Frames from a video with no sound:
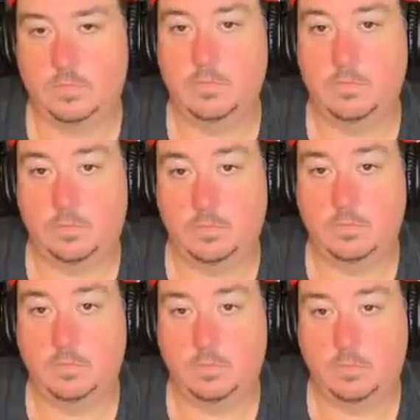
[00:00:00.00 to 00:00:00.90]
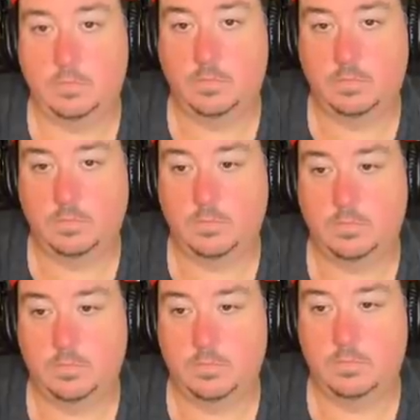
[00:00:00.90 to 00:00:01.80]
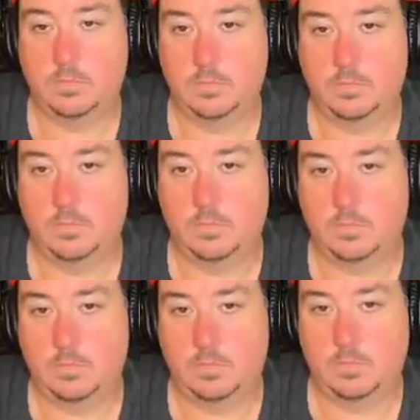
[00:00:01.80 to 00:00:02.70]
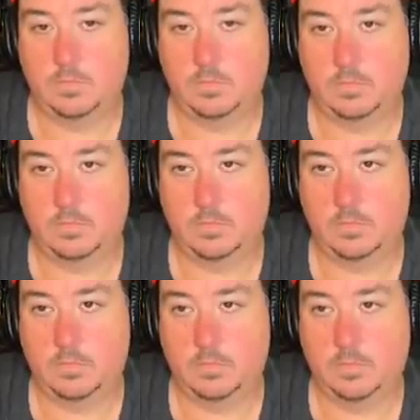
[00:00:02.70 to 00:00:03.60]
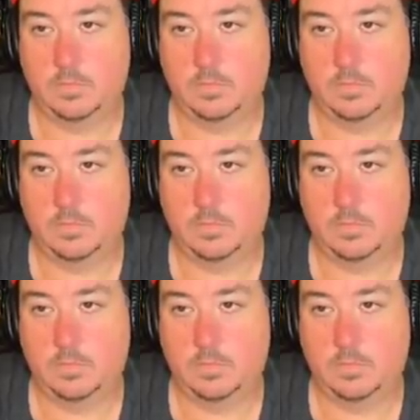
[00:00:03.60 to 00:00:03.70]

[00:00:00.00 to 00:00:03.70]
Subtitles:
The person shown says nothing.